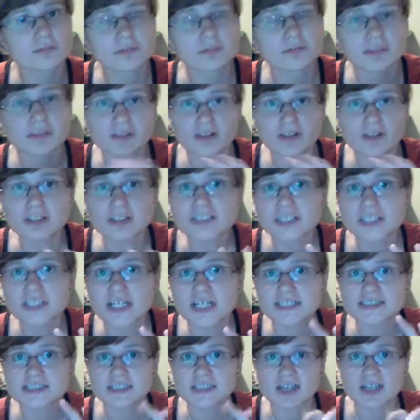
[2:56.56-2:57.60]

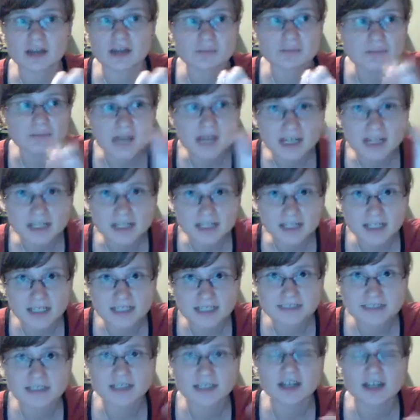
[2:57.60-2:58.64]
pathologizing and
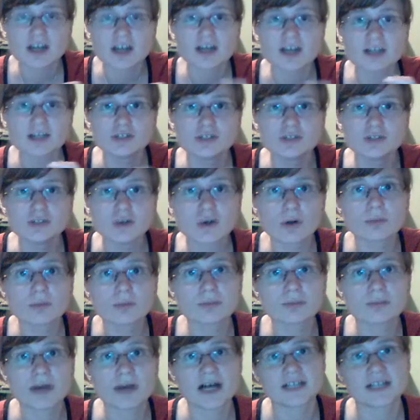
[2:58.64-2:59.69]
medicalizing normal
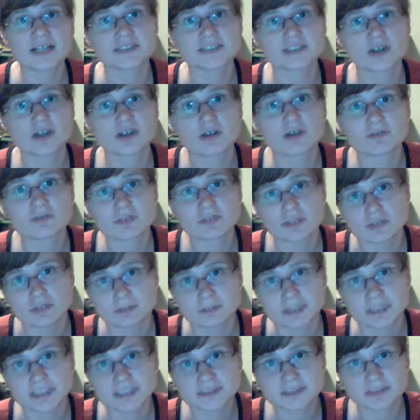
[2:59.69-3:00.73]
parts of the
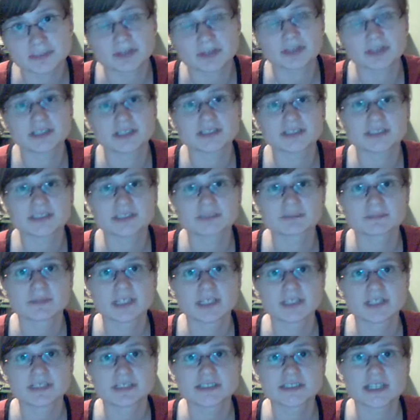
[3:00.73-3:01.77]
human experience,
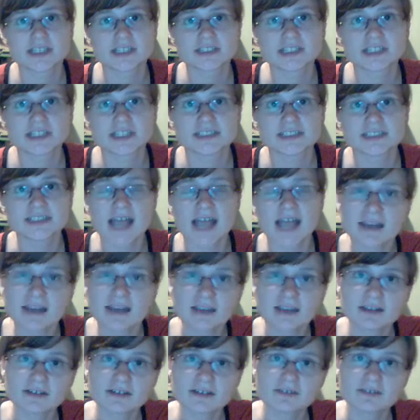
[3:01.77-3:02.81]
such as
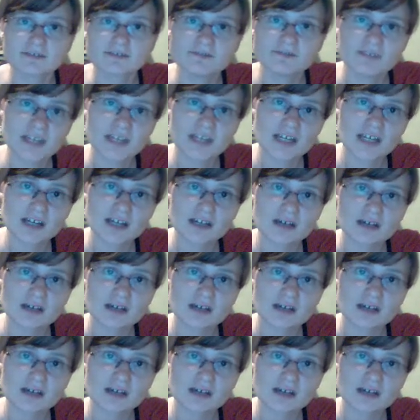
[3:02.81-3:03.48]
anger, fear,